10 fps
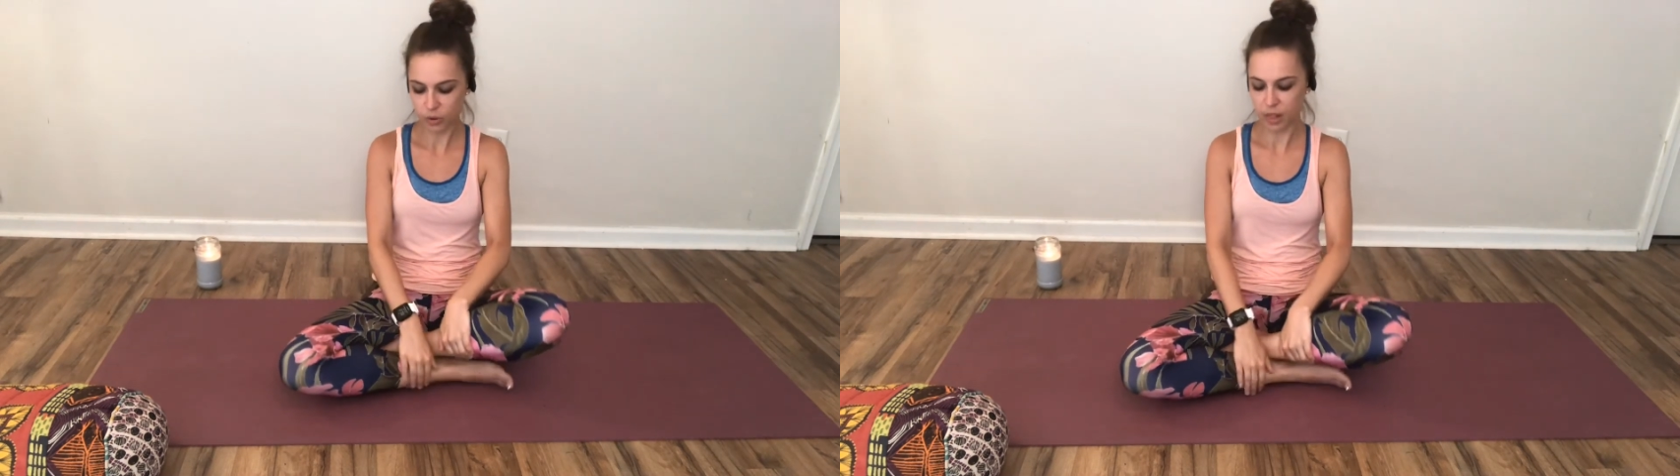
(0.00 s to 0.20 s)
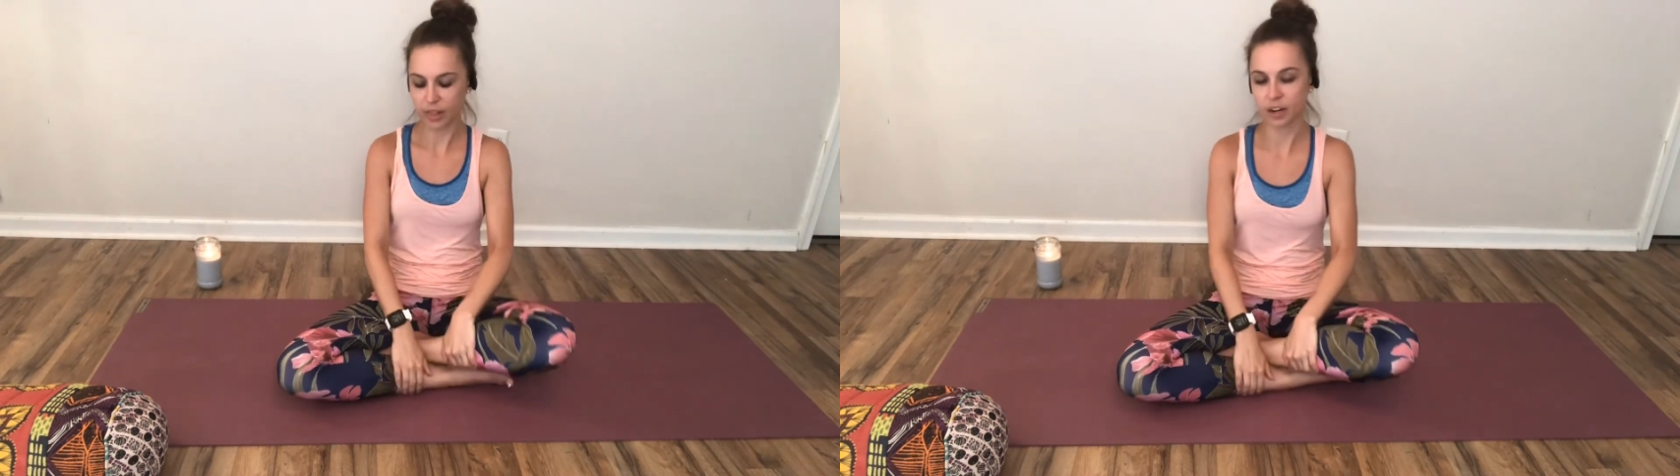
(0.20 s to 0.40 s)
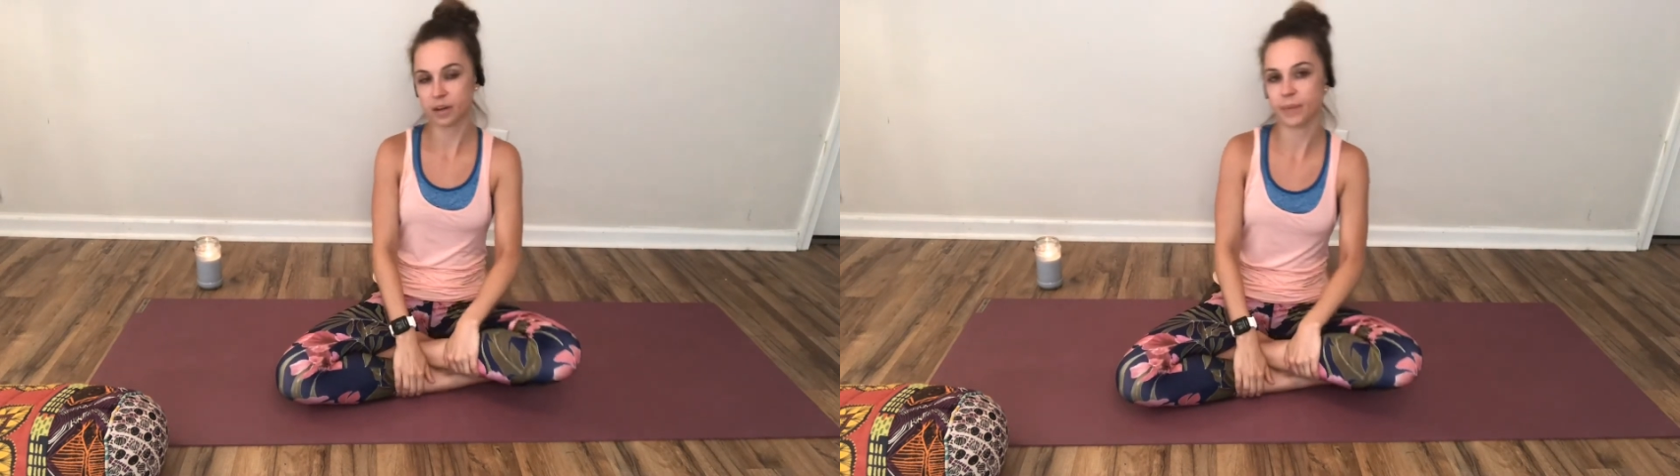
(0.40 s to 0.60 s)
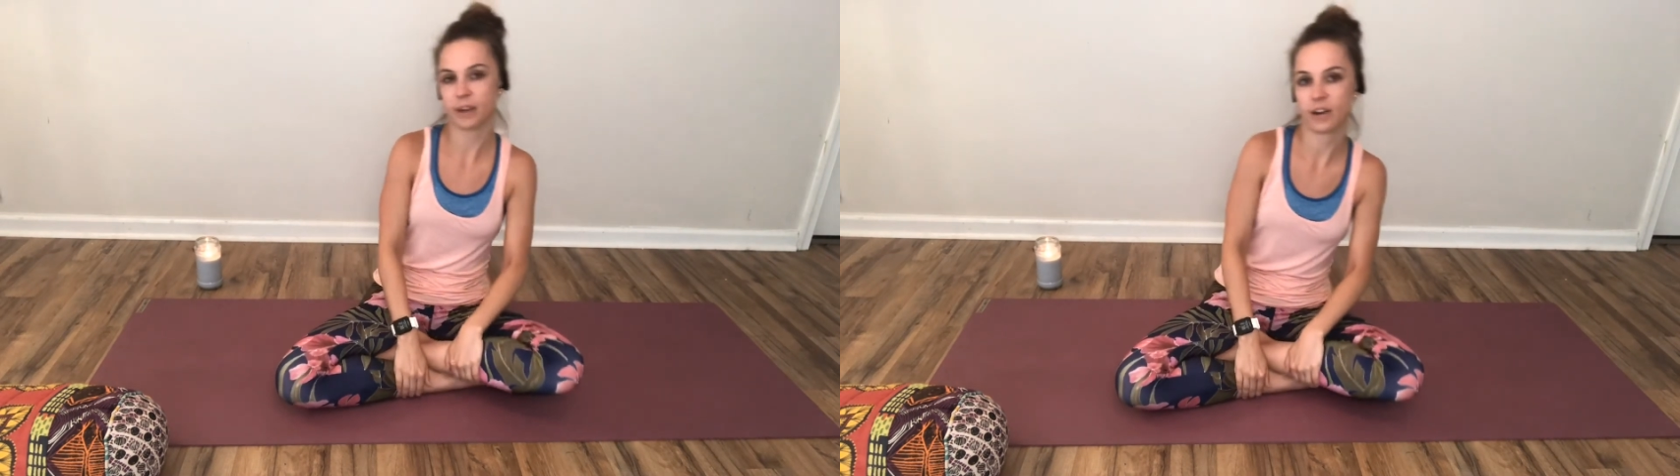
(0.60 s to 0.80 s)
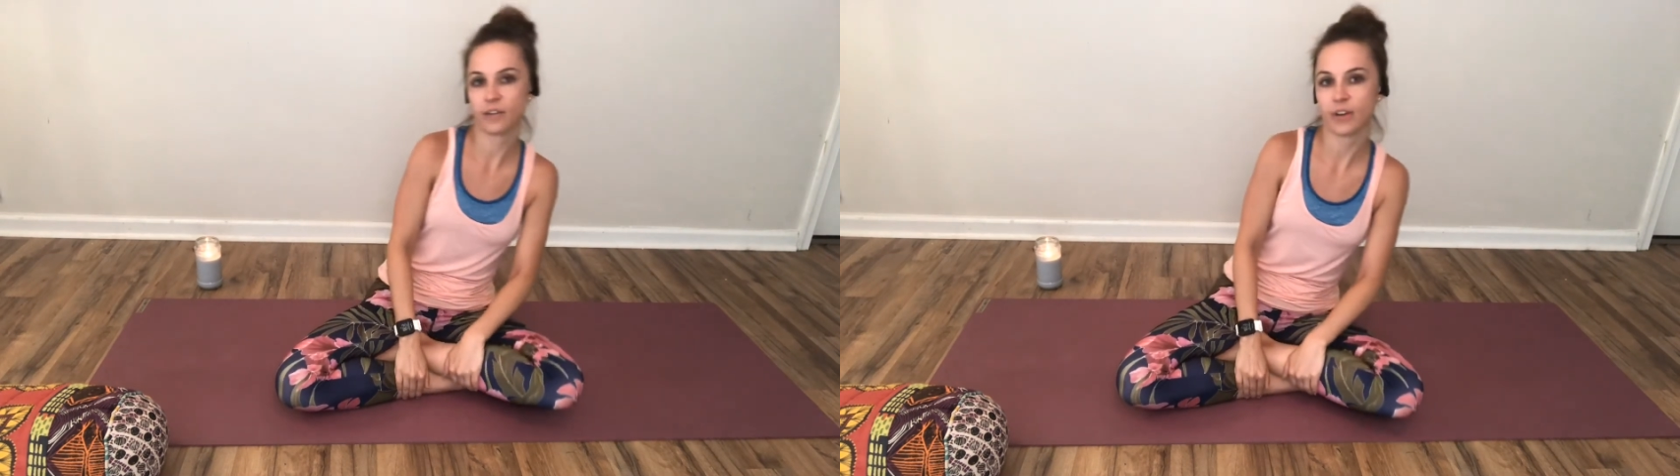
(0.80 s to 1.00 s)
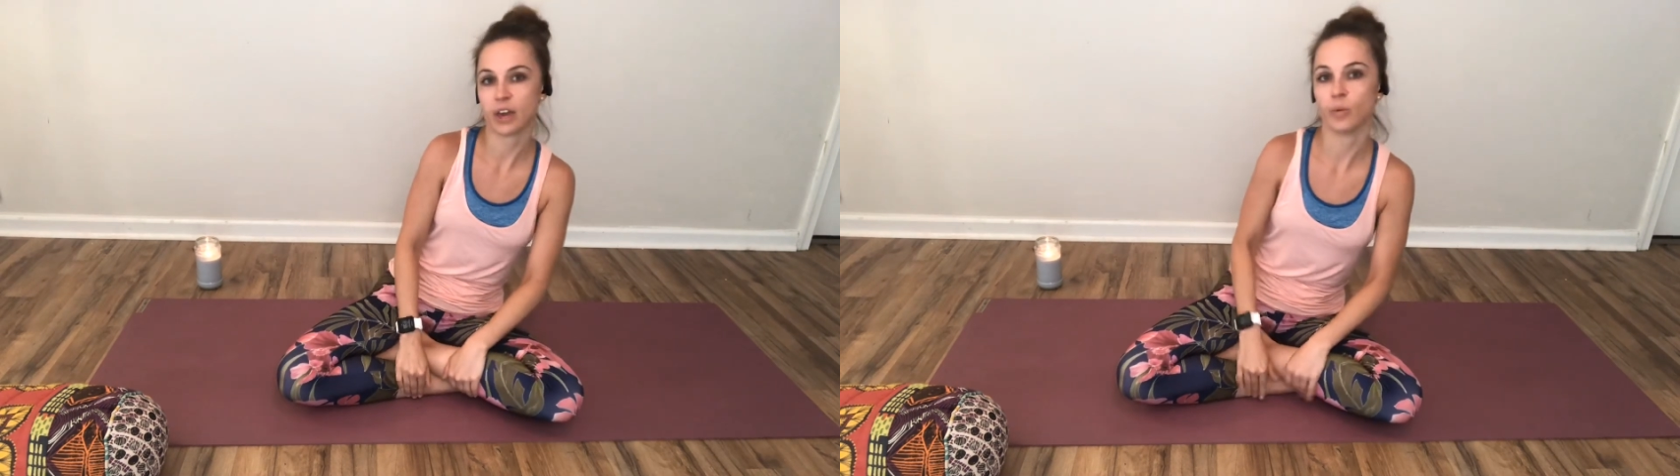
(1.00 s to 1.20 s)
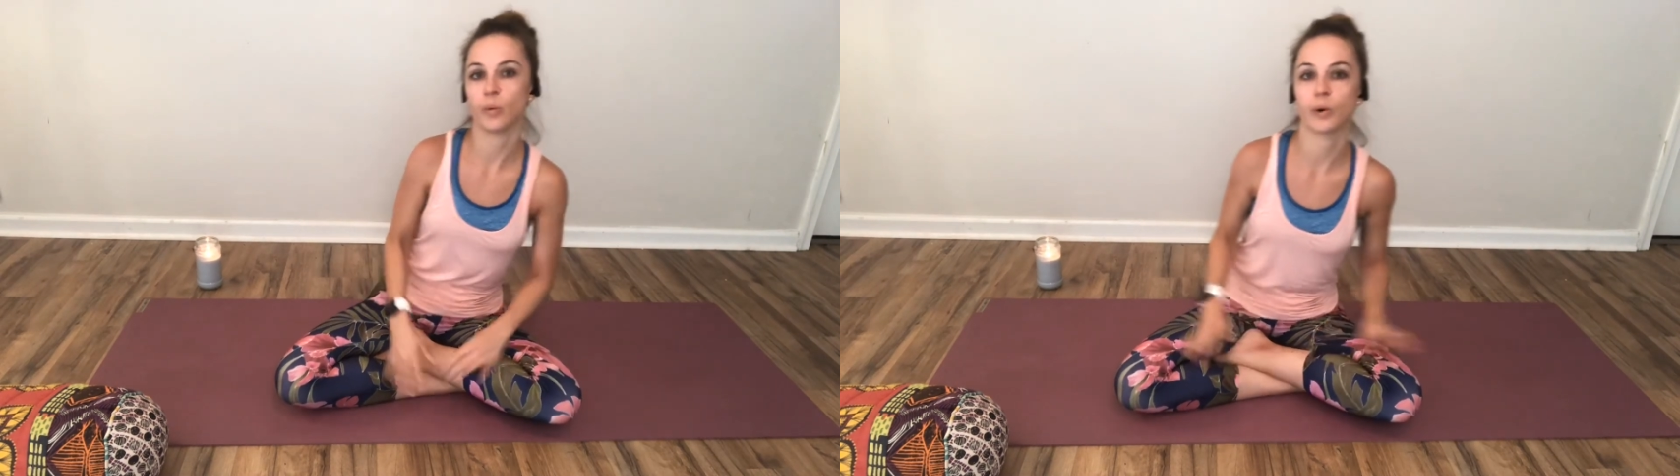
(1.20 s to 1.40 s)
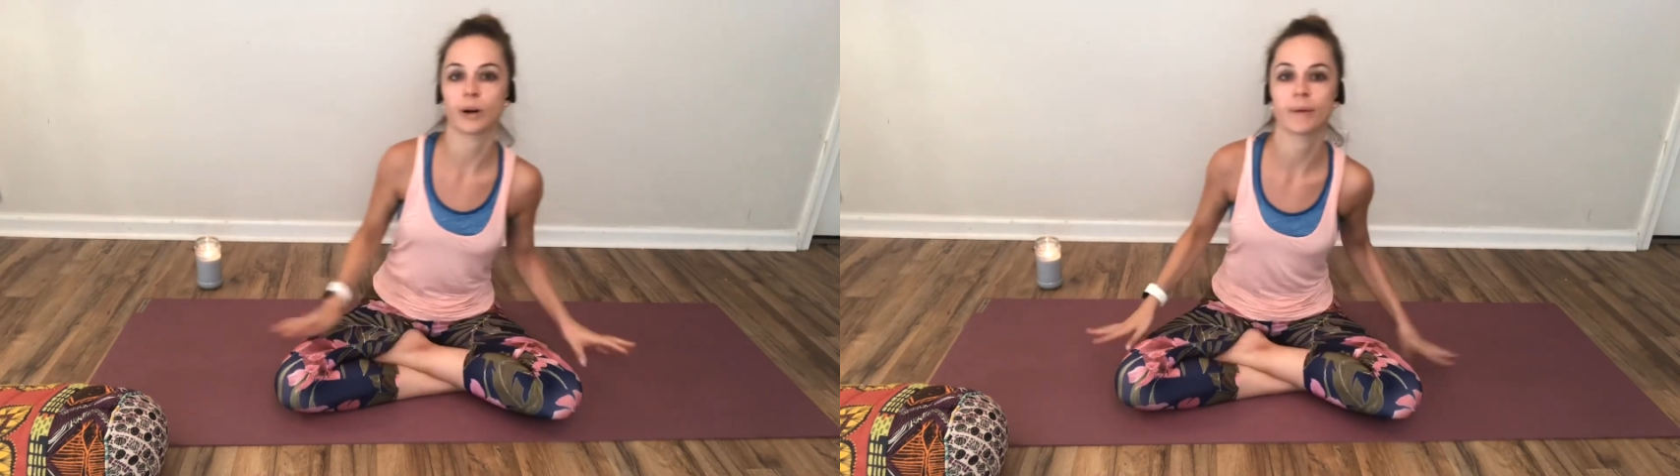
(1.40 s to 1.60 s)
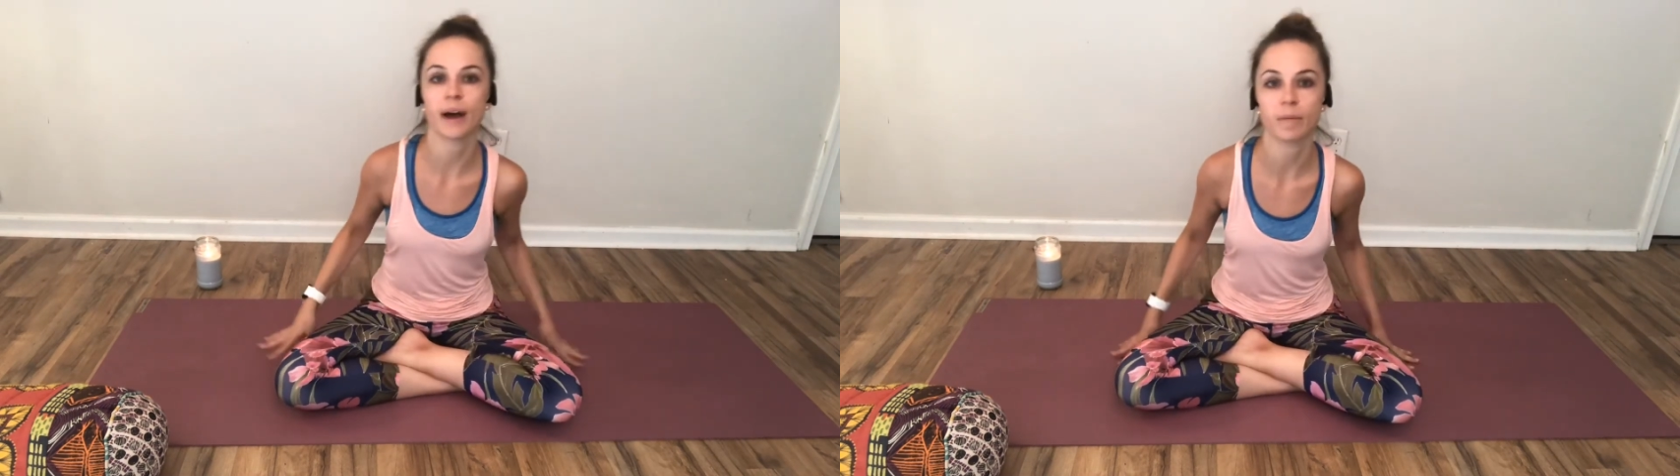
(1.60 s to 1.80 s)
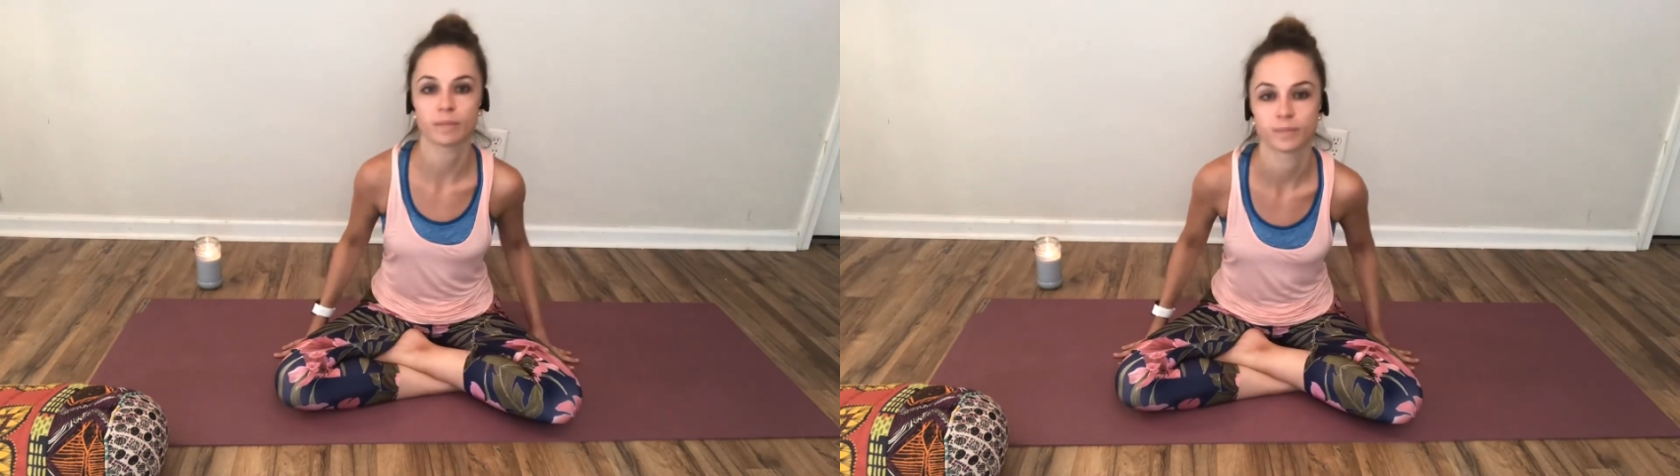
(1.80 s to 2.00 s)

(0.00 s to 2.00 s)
a little bit of a warm up,